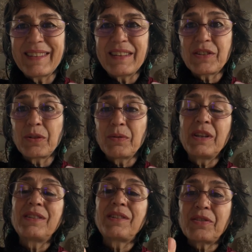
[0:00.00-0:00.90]
So
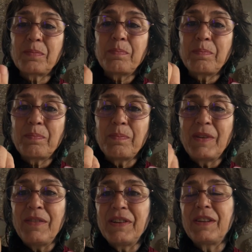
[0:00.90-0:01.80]
it does,
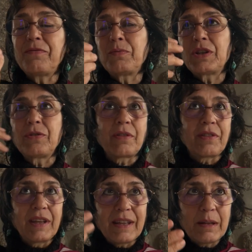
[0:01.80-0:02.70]
even if what you're
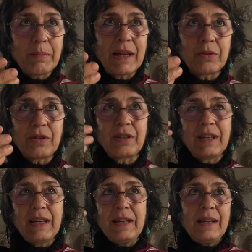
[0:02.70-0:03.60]
thinking about
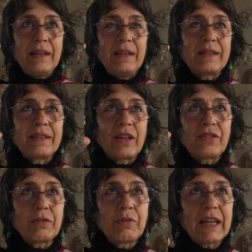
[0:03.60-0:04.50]
is not
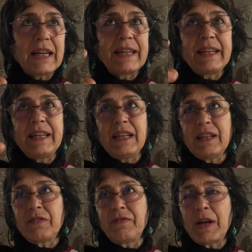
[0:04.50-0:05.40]
directly
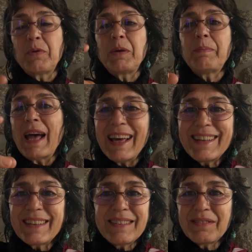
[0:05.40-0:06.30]
very
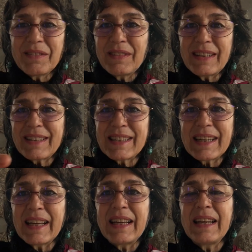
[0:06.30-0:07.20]
bad, let's
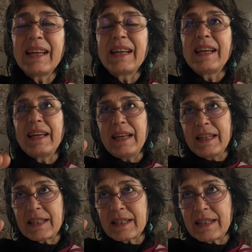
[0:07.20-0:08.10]
say,
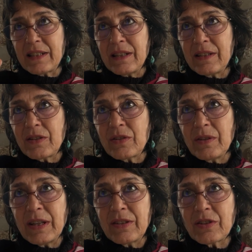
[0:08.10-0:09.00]

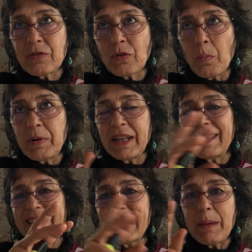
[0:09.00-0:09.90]
it's
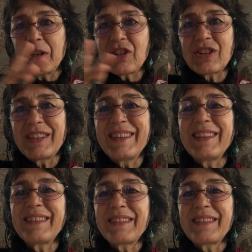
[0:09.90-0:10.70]
completely damaging